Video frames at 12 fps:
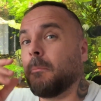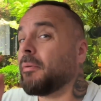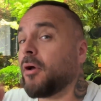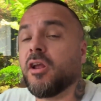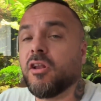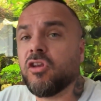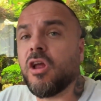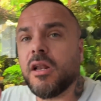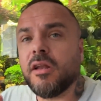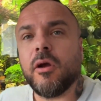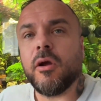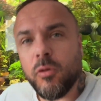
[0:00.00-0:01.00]
But I can
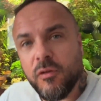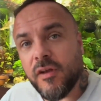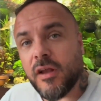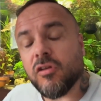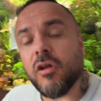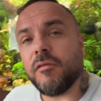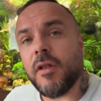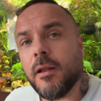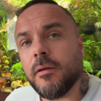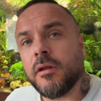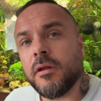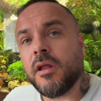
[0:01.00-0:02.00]
certainly tell you the things I've done.